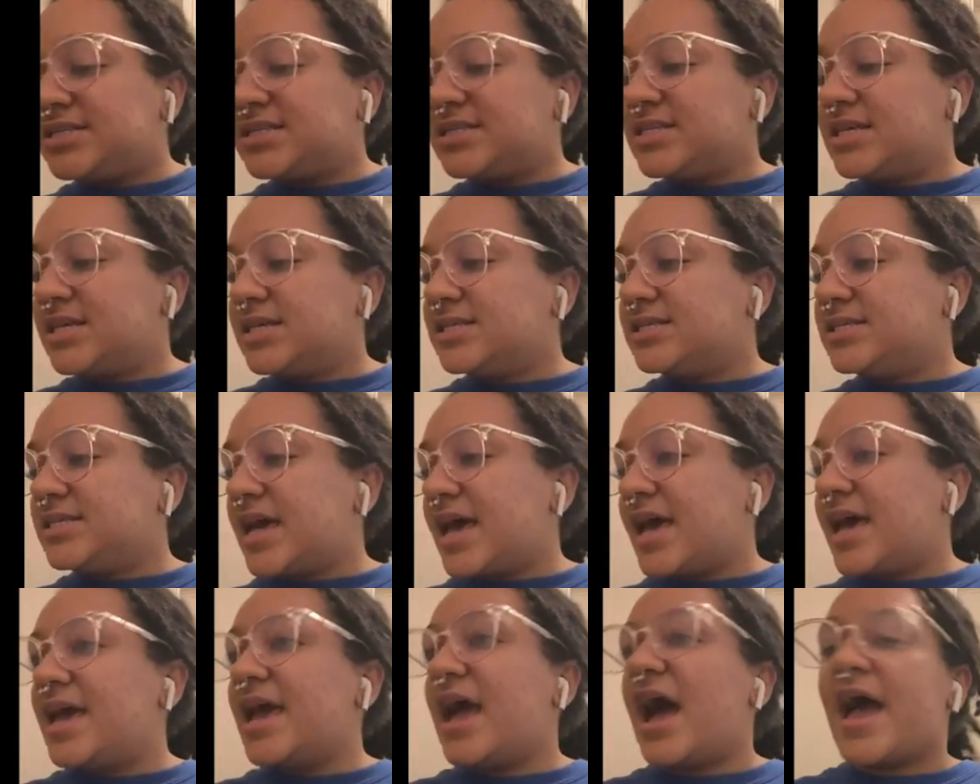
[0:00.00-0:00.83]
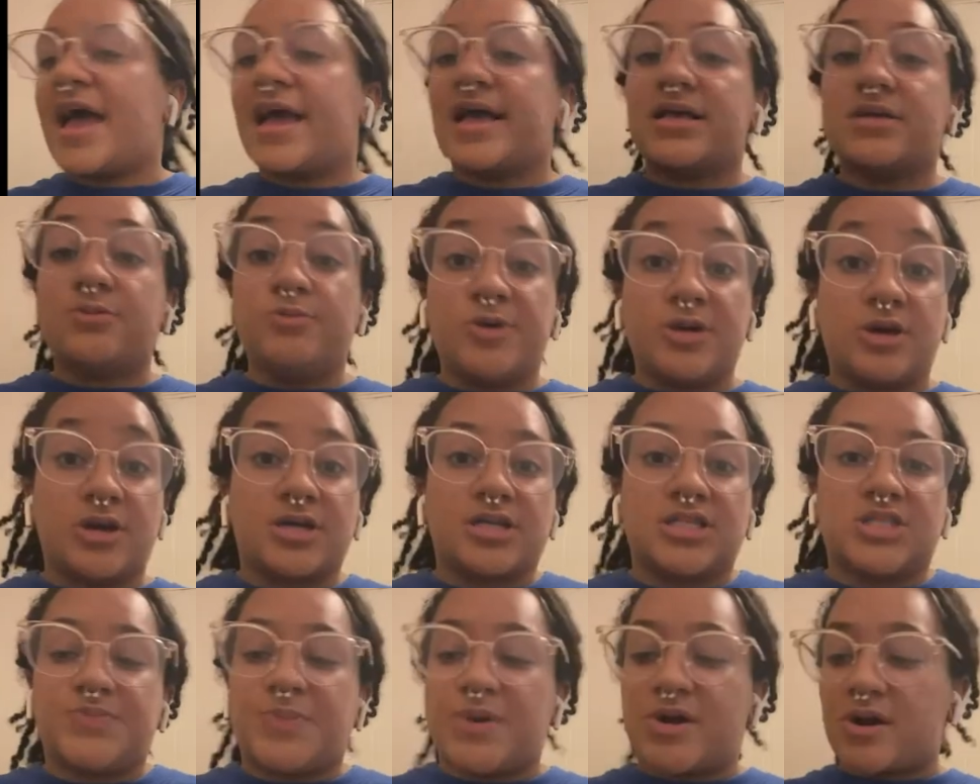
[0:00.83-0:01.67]
Today, we are
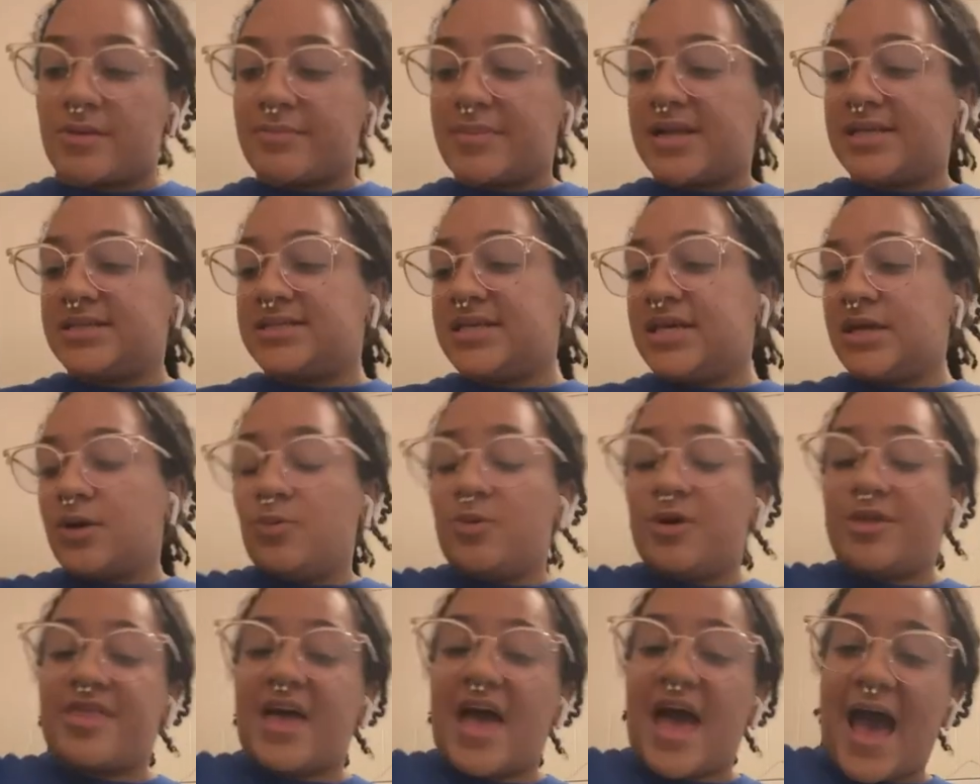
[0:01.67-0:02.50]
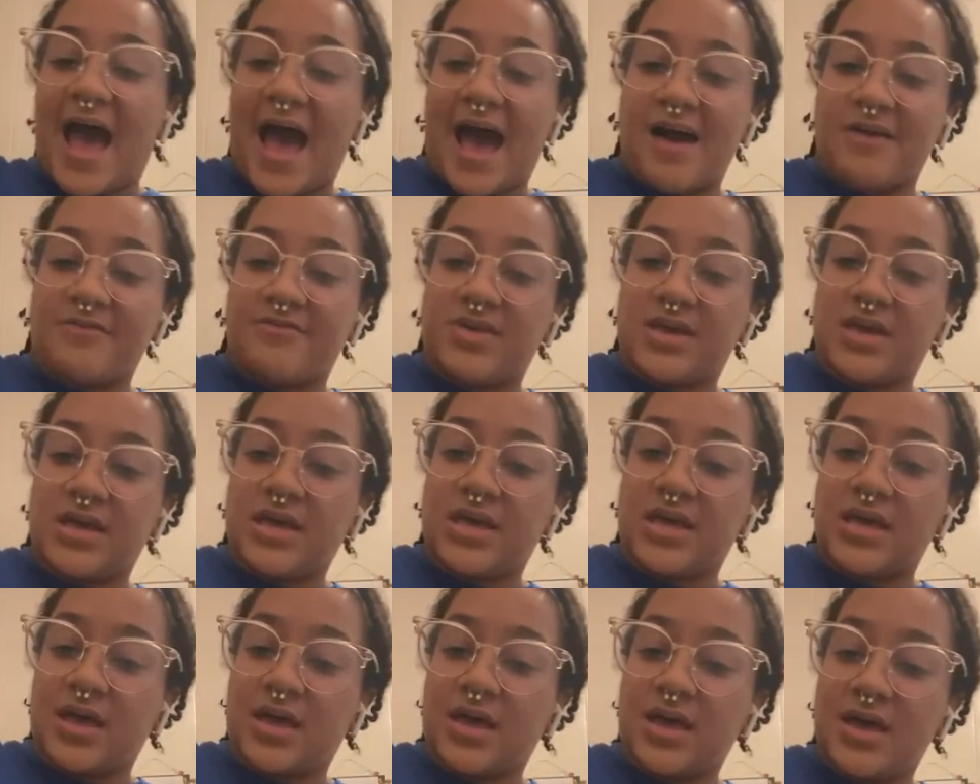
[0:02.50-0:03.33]
experimenting with
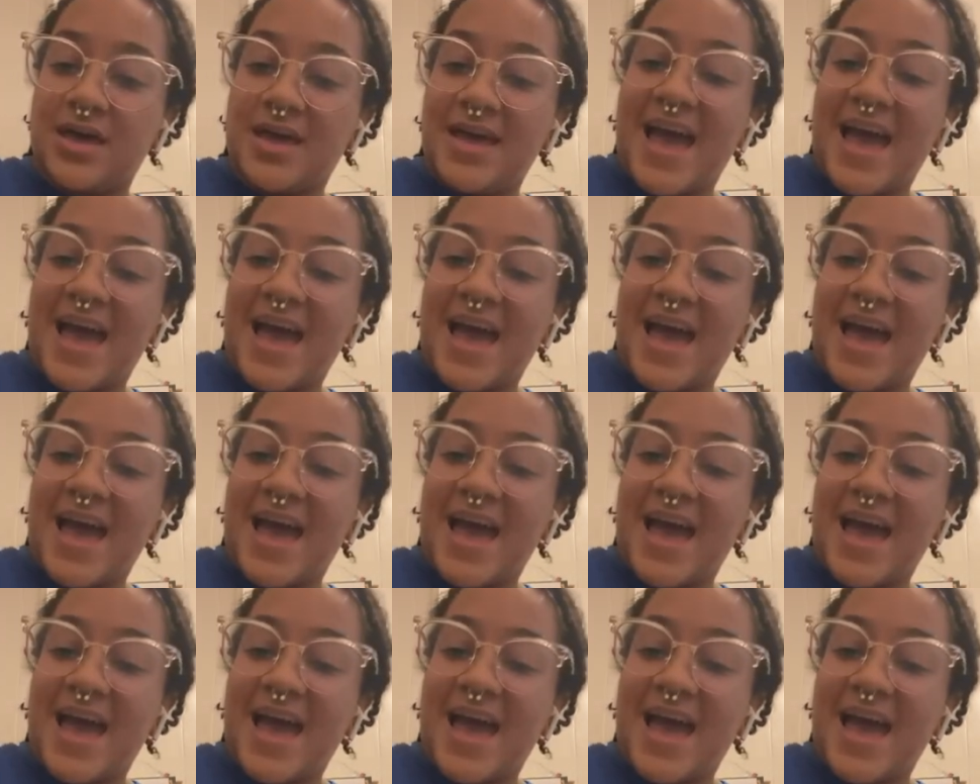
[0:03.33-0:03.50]
having...